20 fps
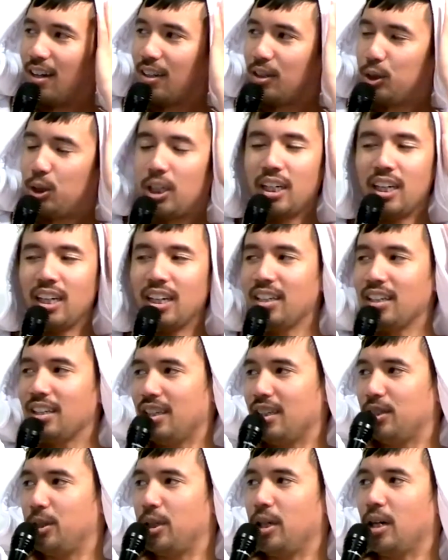
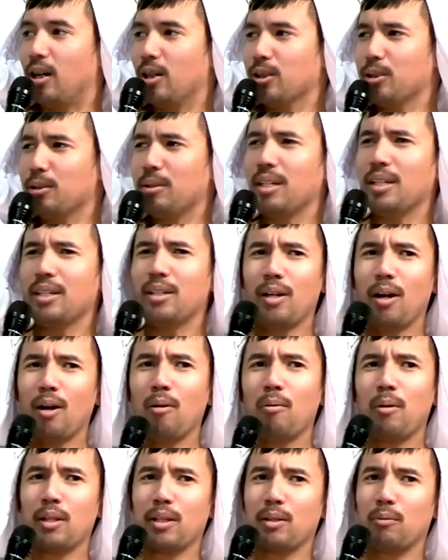She also didn't
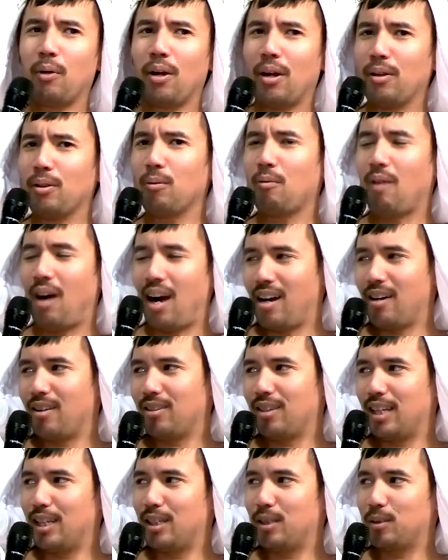know where the
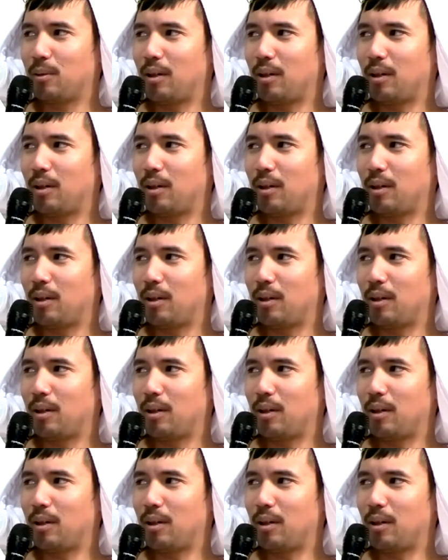wild things